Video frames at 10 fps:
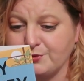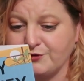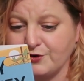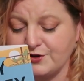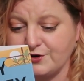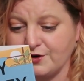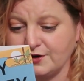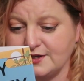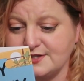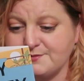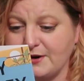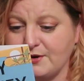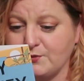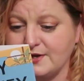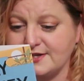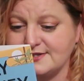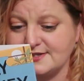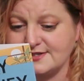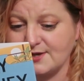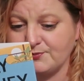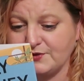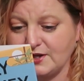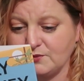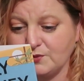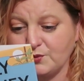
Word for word: before the darkness, bearing witness to something.